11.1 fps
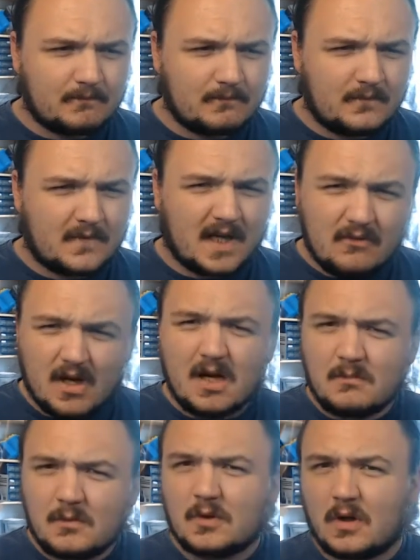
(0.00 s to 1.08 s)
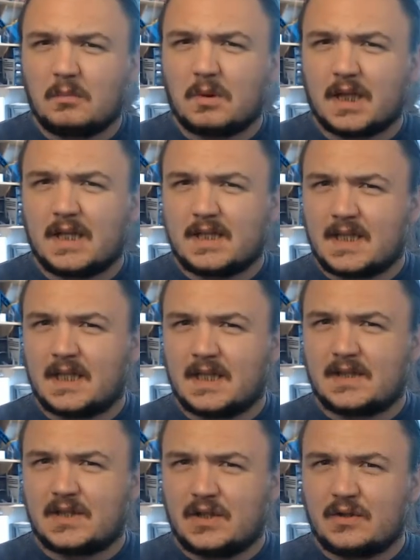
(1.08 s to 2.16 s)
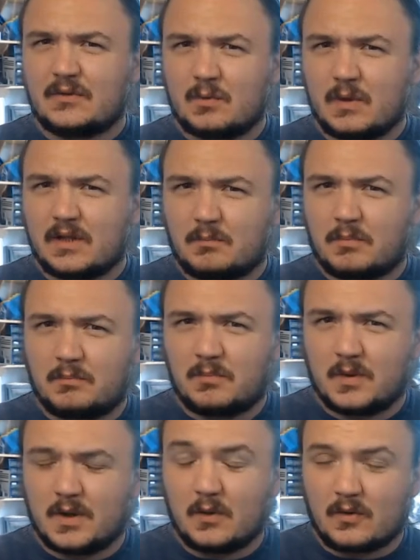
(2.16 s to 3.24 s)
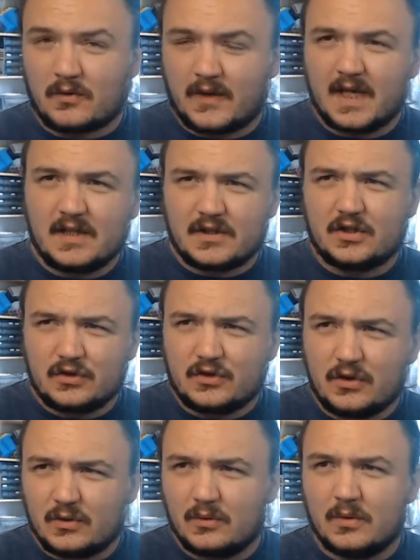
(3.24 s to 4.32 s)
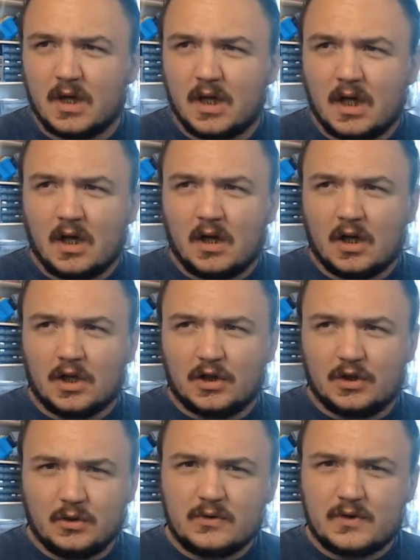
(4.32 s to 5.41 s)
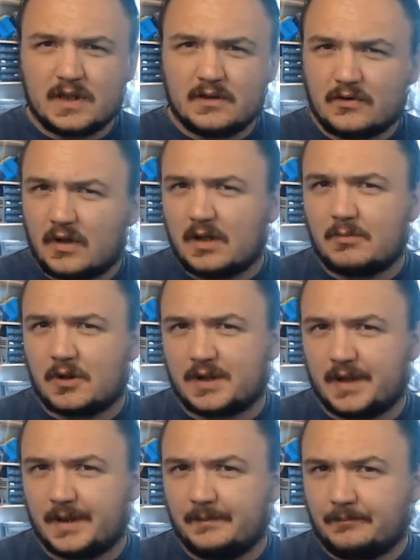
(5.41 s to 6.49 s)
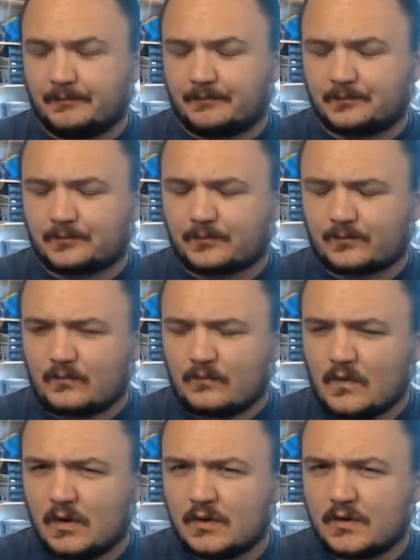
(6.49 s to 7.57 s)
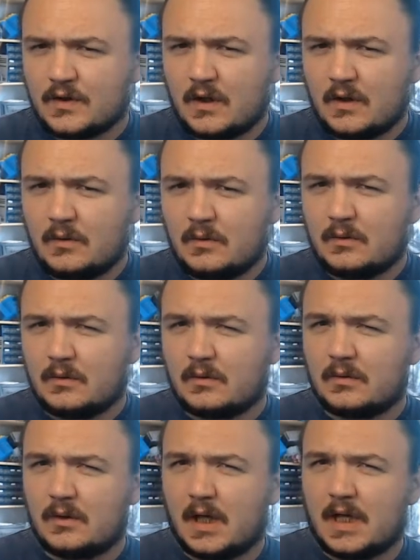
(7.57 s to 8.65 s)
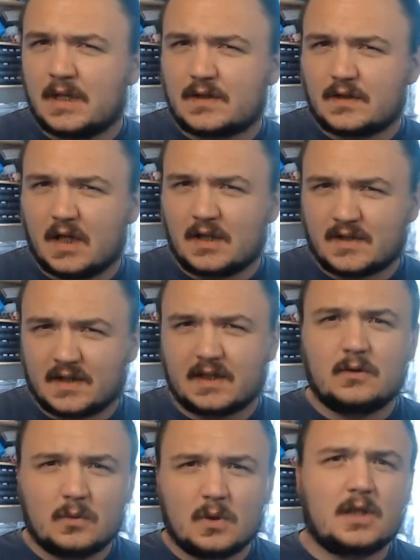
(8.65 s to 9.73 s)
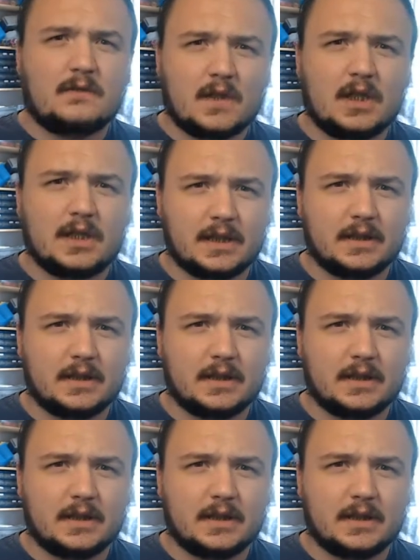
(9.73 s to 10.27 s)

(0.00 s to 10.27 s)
There are more complicated techniques to use or things to do using dry brushing, so it's a skill worth learning.